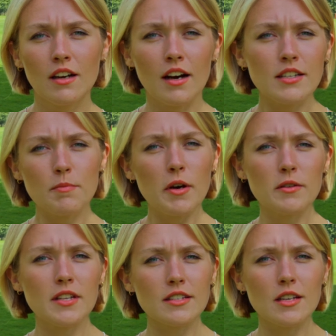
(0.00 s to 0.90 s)
I
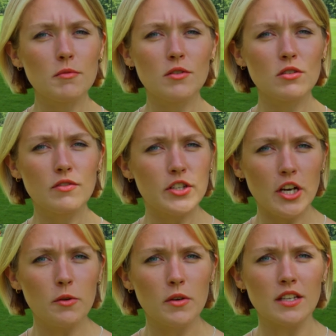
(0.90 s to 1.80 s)
suppose that's some sort of a
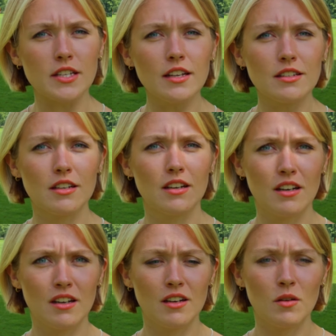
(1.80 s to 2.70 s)
joke, is it?
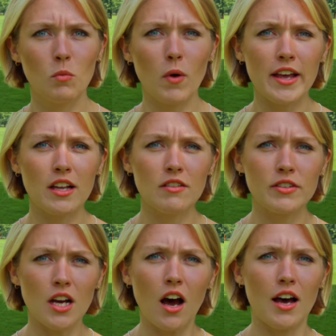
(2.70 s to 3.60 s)
Whale of a
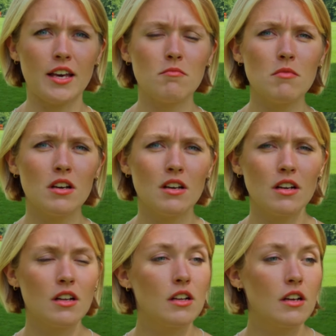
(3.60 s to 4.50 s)
time.
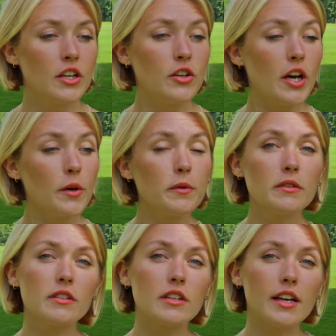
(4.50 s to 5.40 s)
You know,
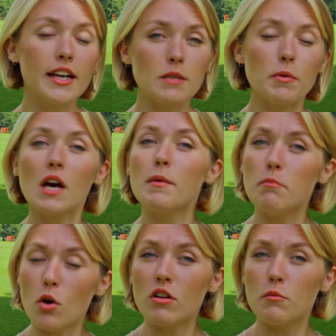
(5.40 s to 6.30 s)
it's becoming
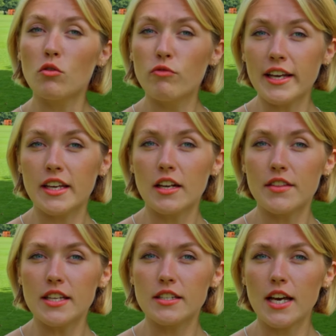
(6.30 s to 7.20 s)
more and more regular
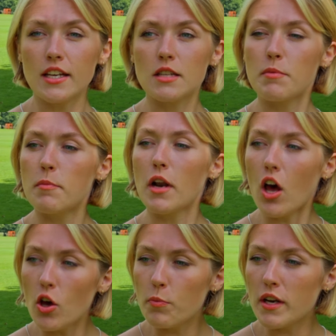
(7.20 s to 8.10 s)
these days that people
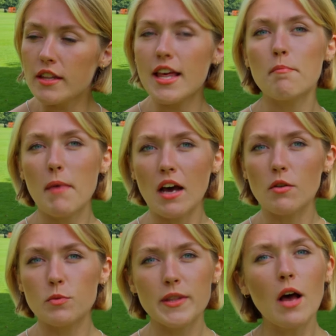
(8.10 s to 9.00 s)
are opening their
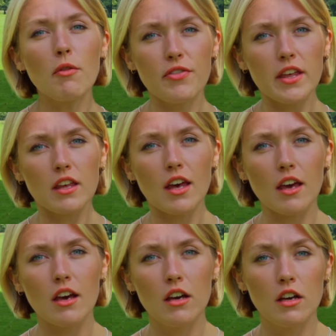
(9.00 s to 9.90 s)
mouths without
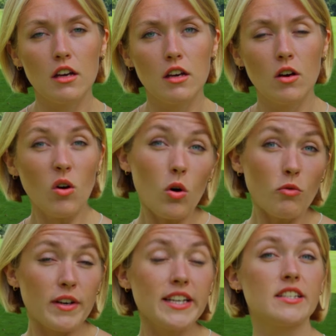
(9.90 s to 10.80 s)
thinking or
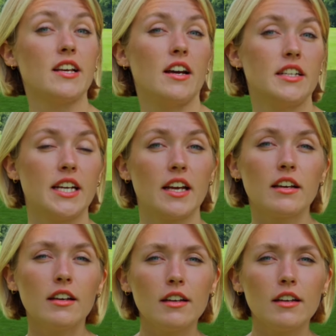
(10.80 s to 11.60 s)
researching.